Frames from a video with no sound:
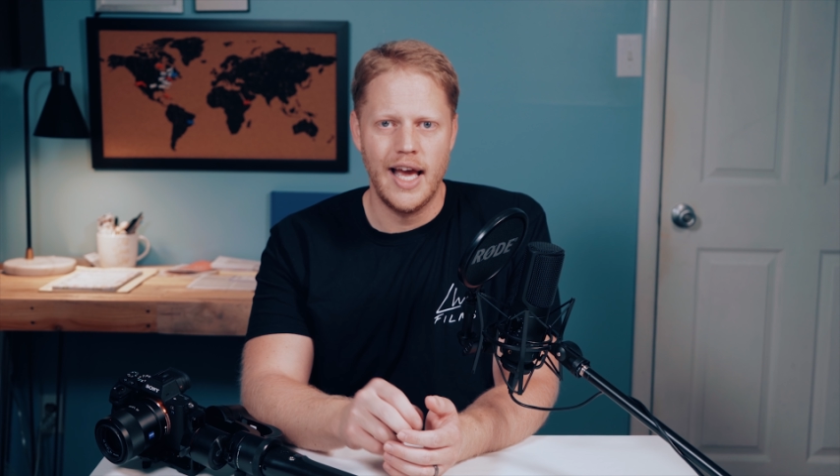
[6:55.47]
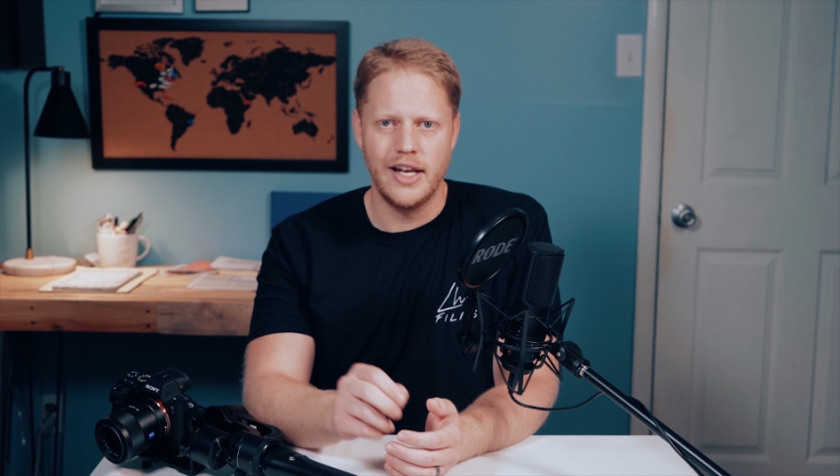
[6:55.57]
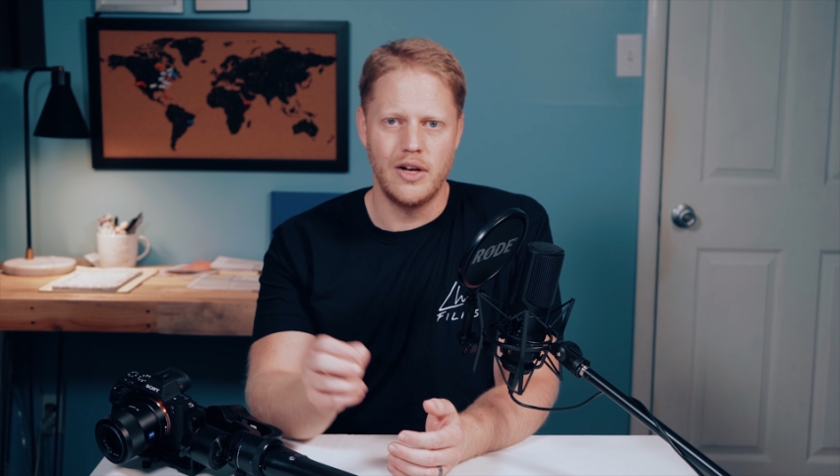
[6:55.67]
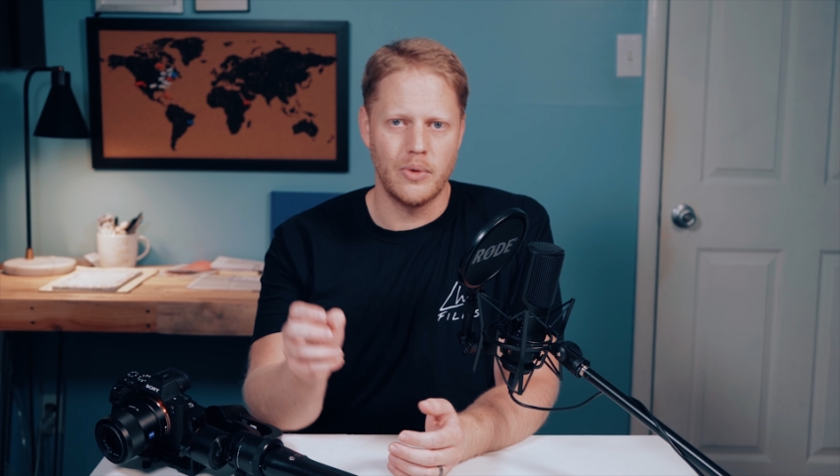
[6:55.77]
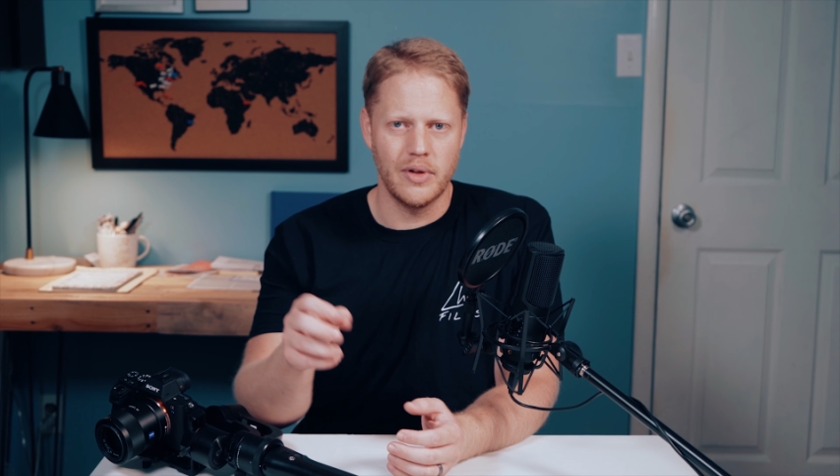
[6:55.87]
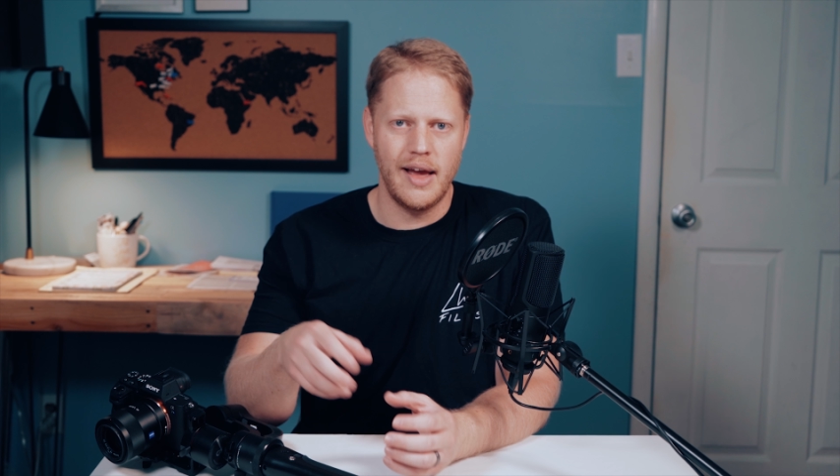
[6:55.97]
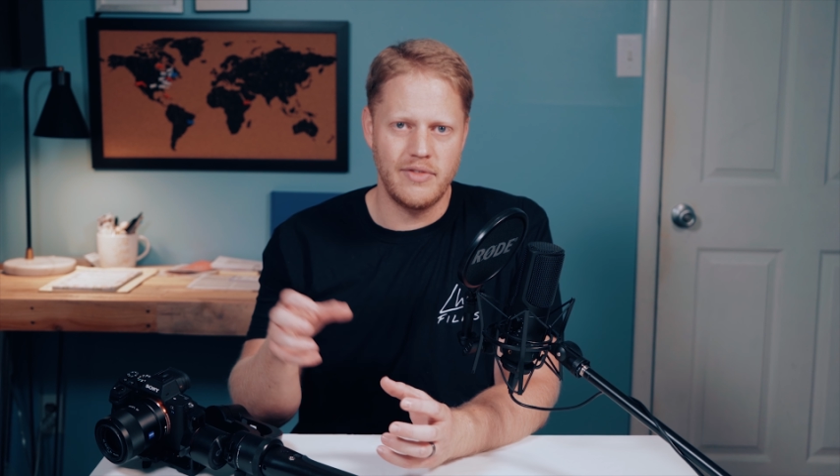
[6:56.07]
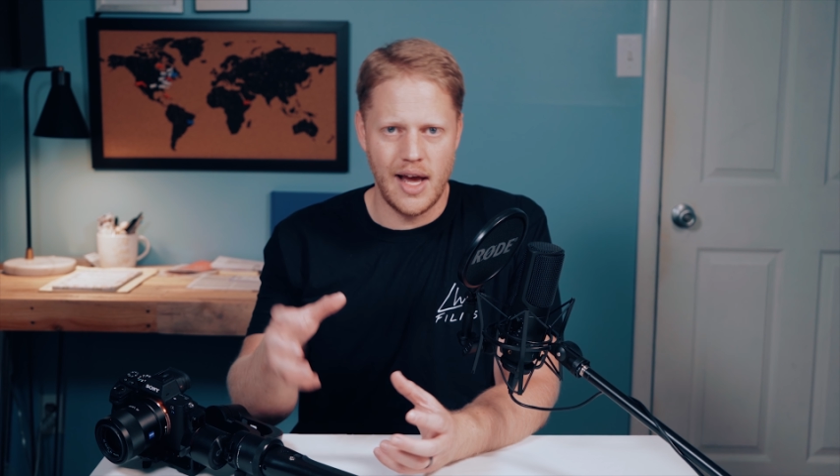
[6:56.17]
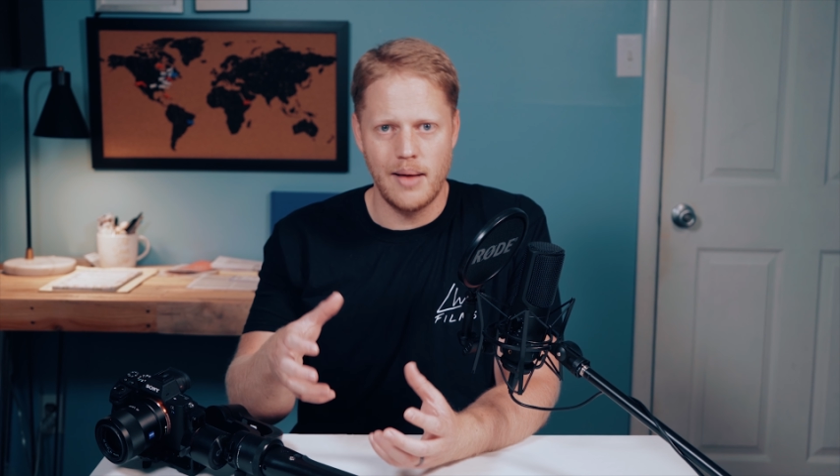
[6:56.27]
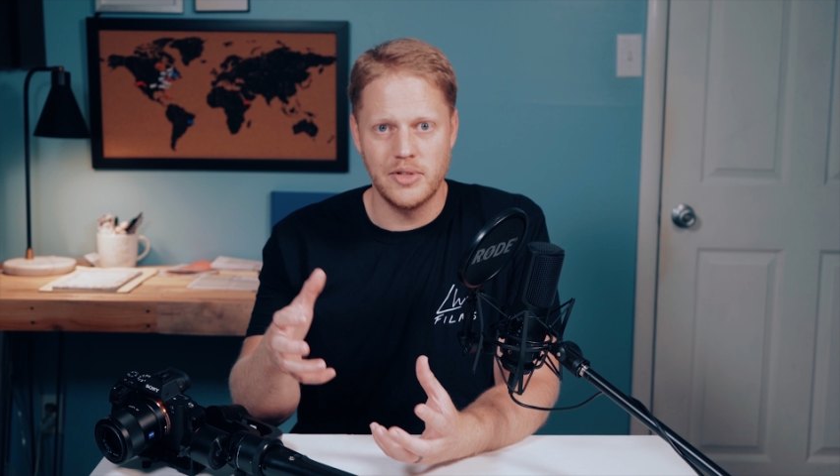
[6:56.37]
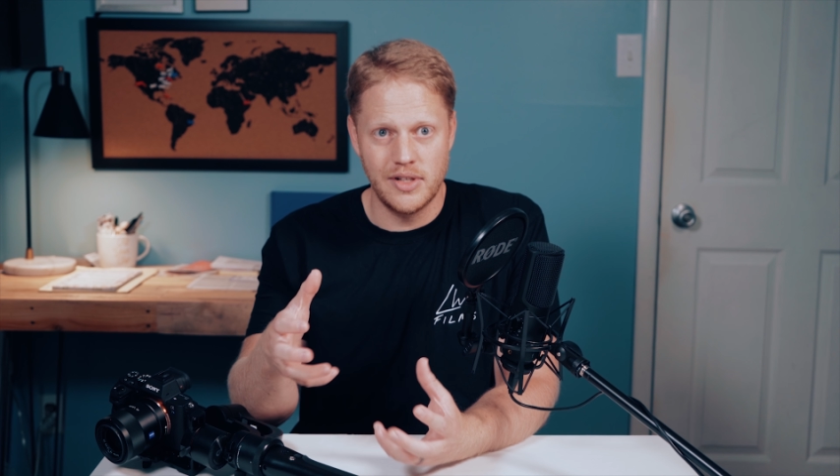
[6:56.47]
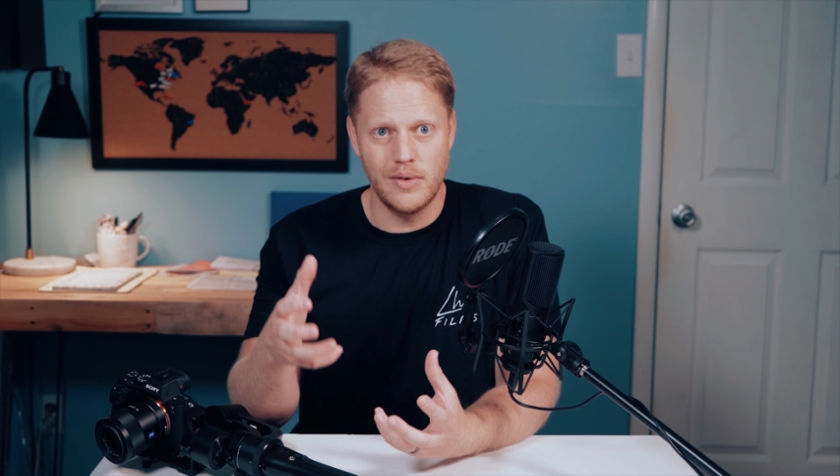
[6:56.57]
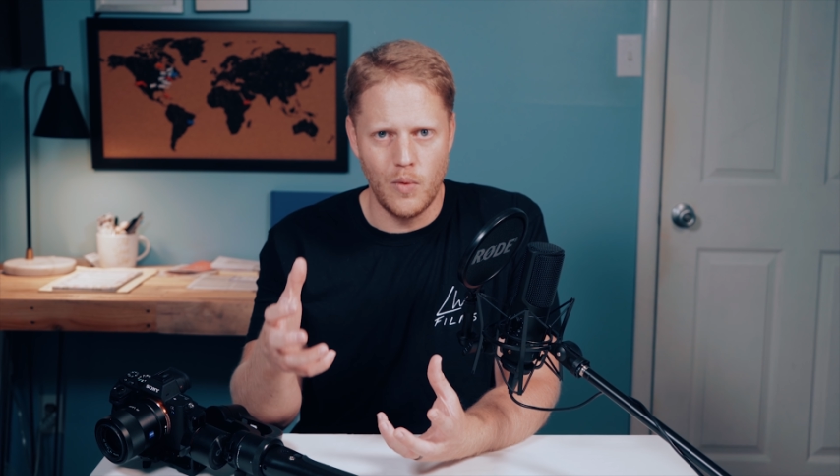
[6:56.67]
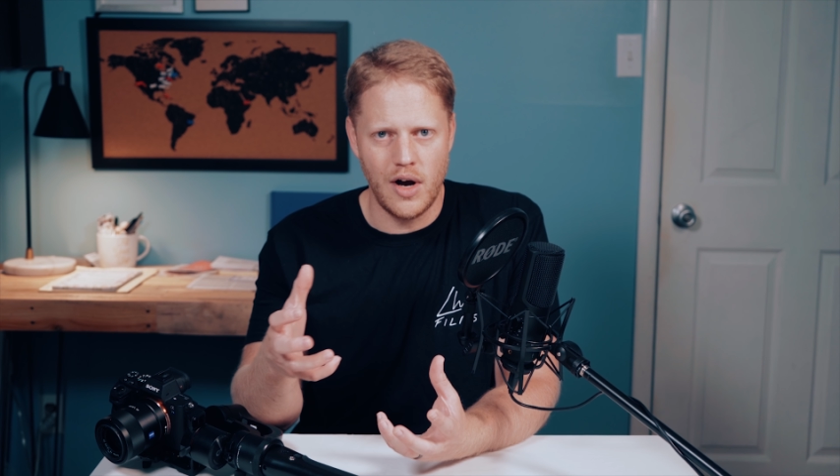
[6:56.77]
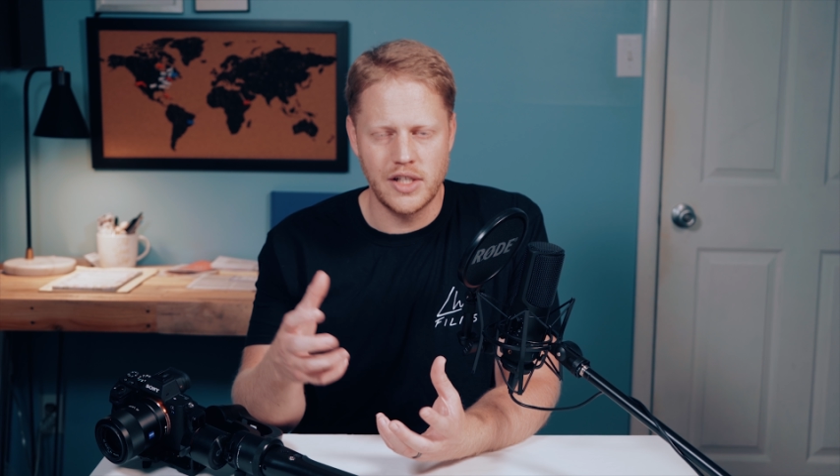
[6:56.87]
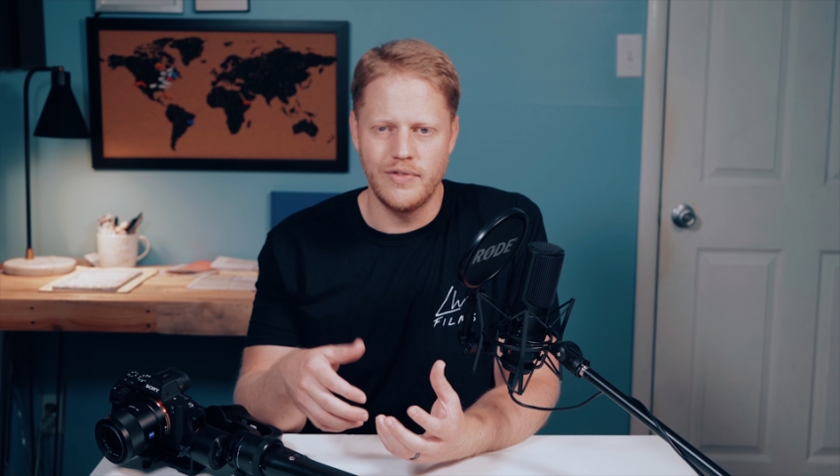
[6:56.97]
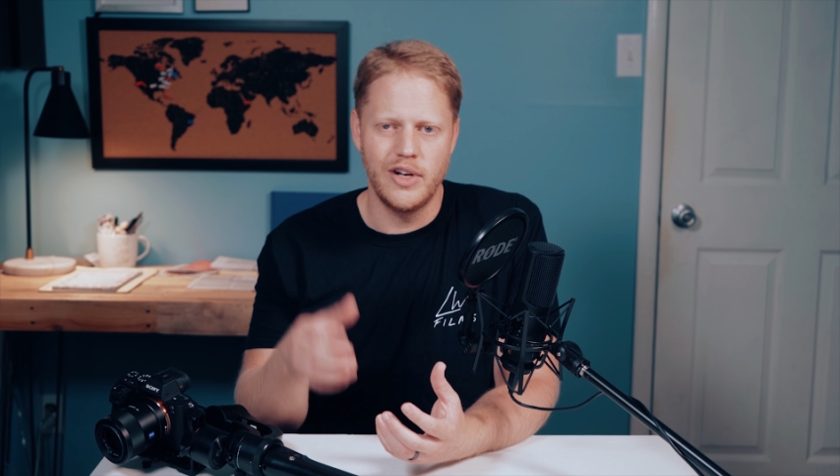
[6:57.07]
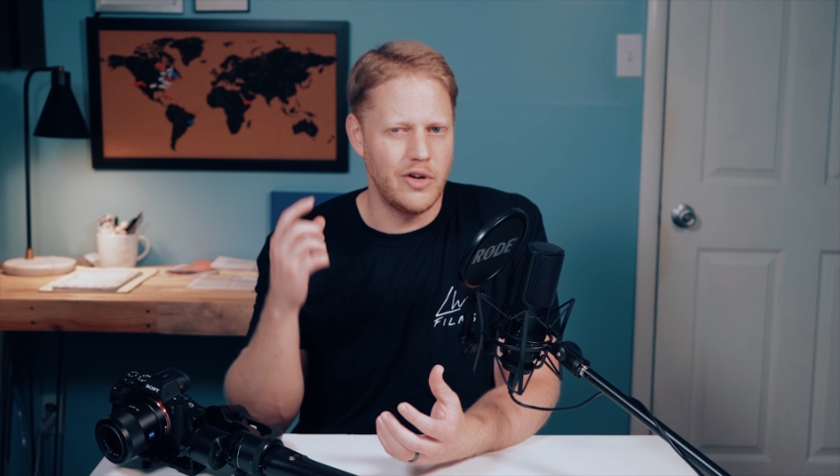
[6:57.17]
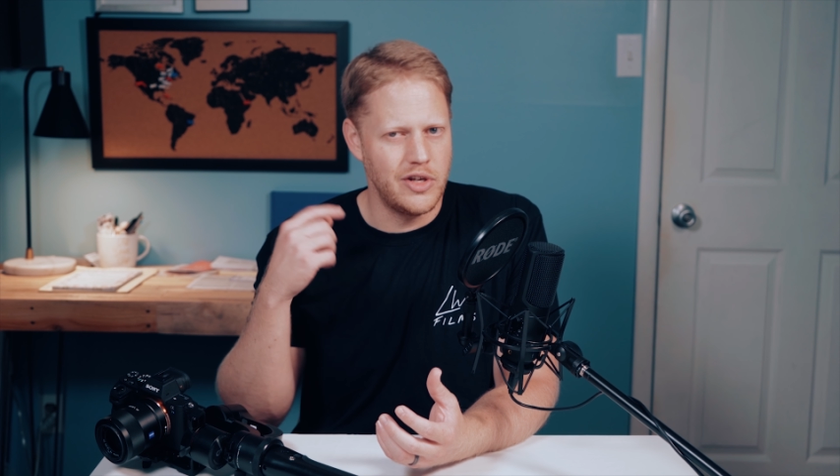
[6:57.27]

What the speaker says: and you don't really have time to sit and watch a video,